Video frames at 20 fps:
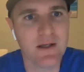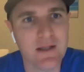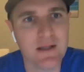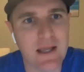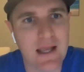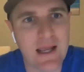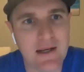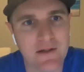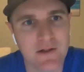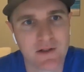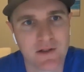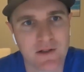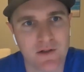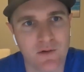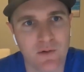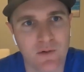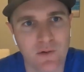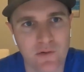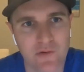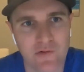and you can
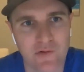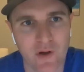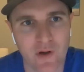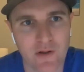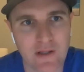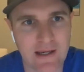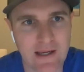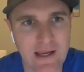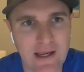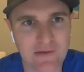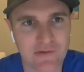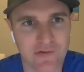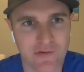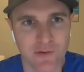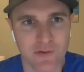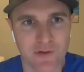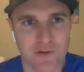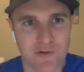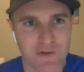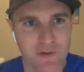also like as
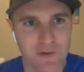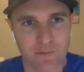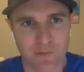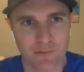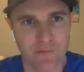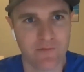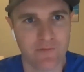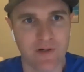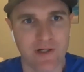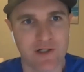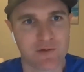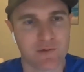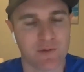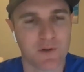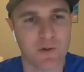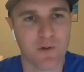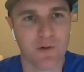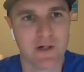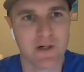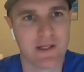soon as you finish
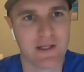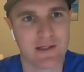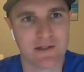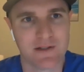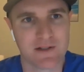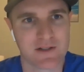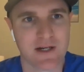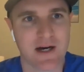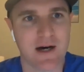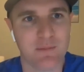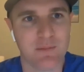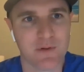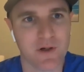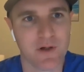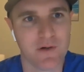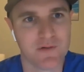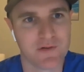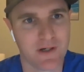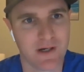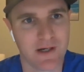recording it just
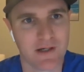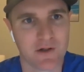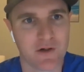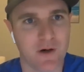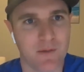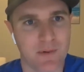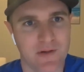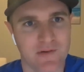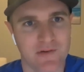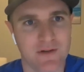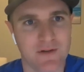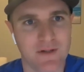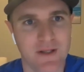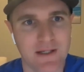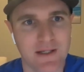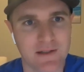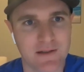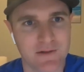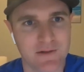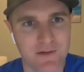uploads it and copies the
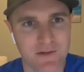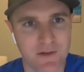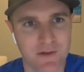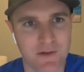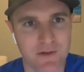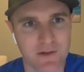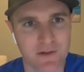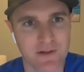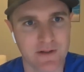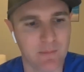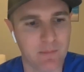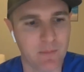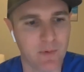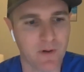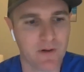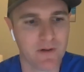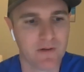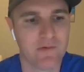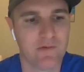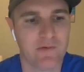link to your
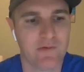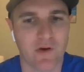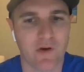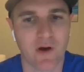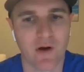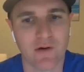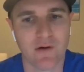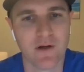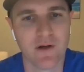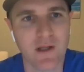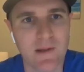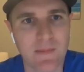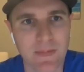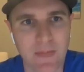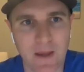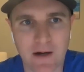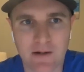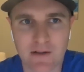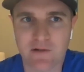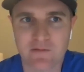clipboard so
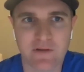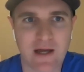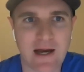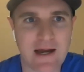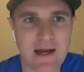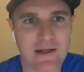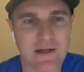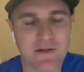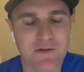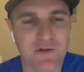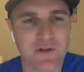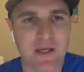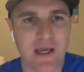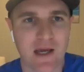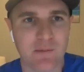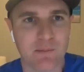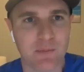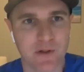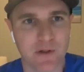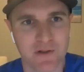i love that and you
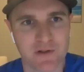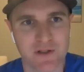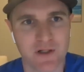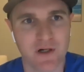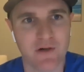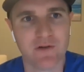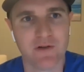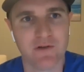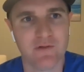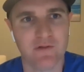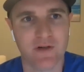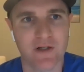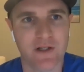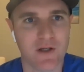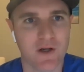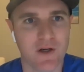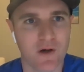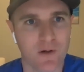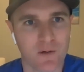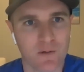can put yourself on
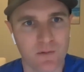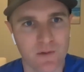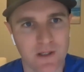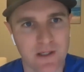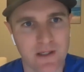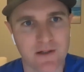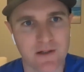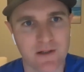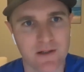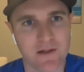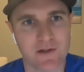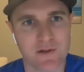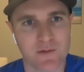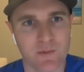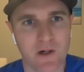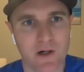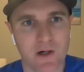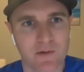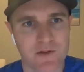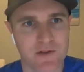video in it as
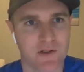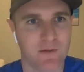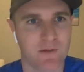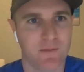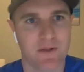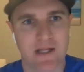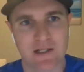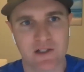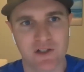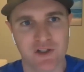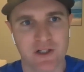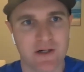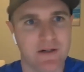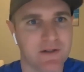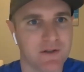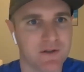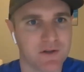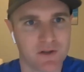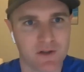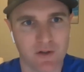well so you could be like
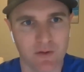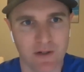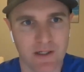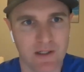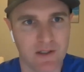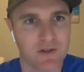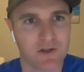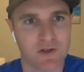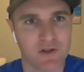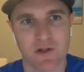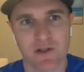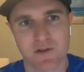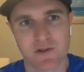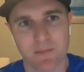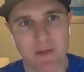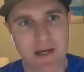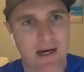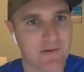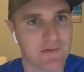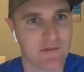sharing your screen showing some
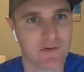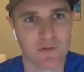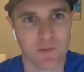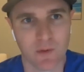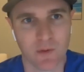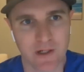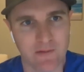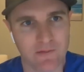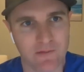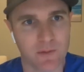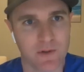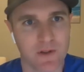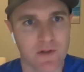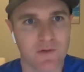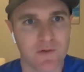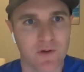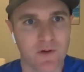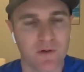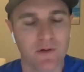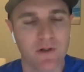houses or whatever you want
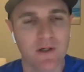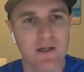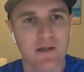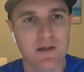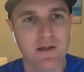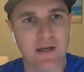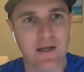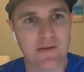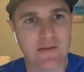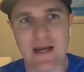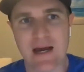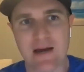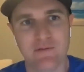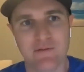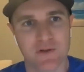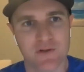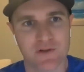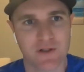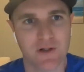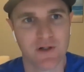to do and then have
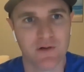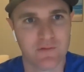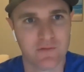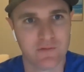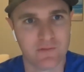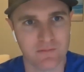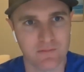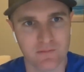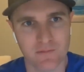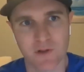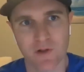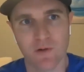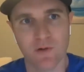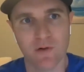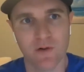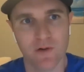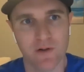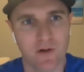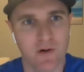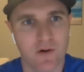yourself you
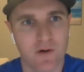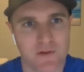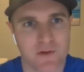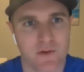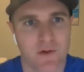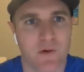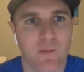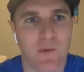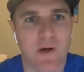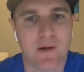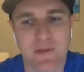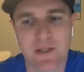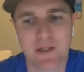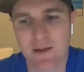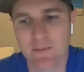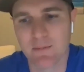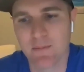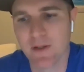know also on webcam